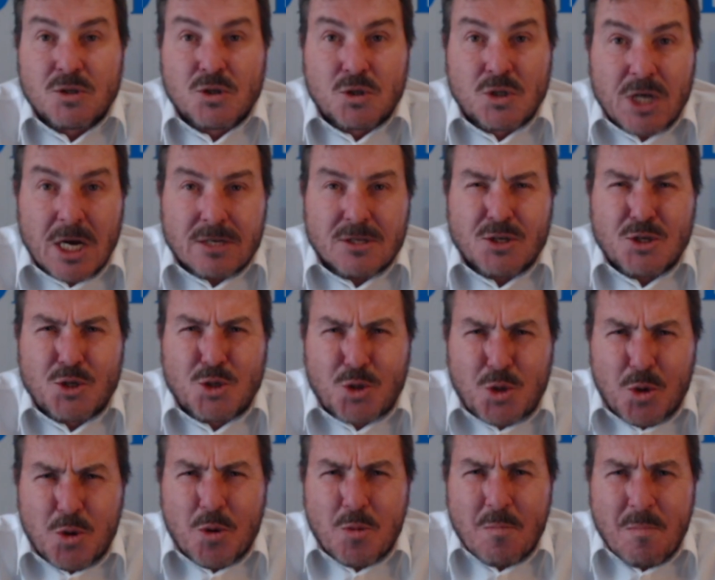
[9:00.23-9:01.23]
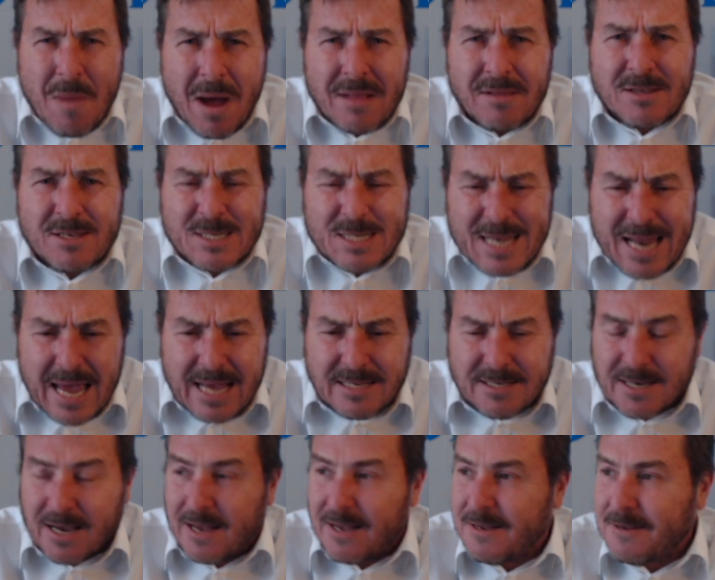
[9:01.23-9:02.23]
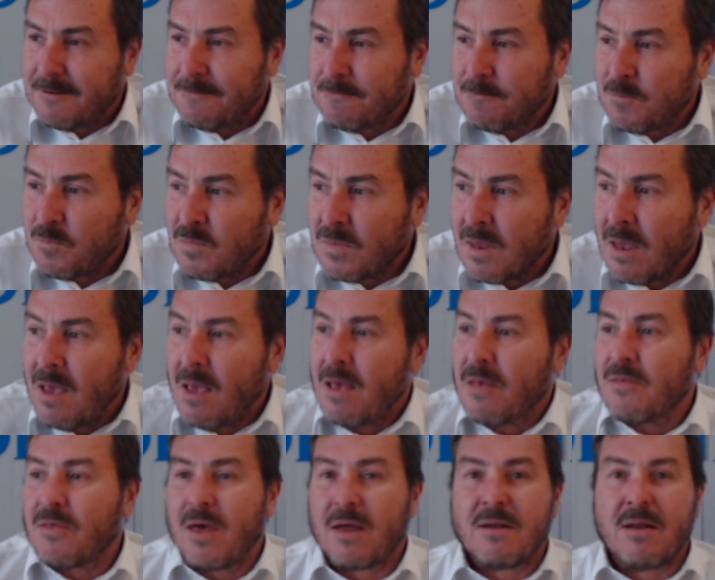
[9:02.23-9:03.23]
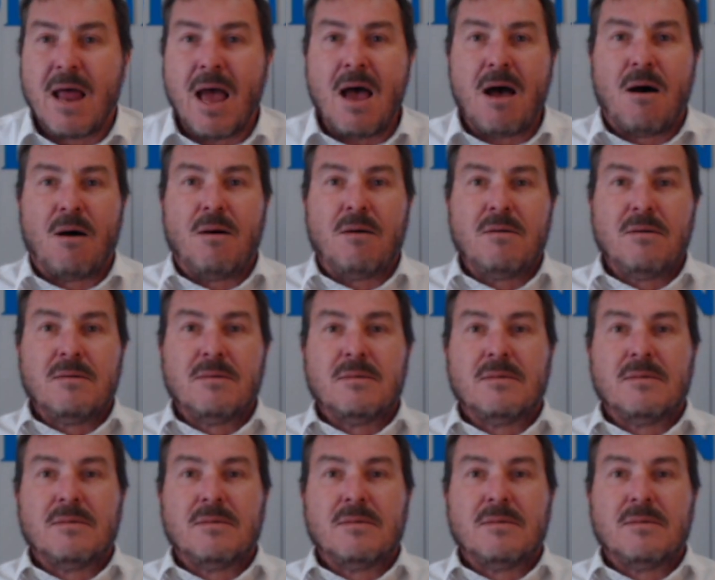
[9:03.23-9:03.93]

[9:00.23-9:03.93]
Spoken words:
just 2 months later, they're now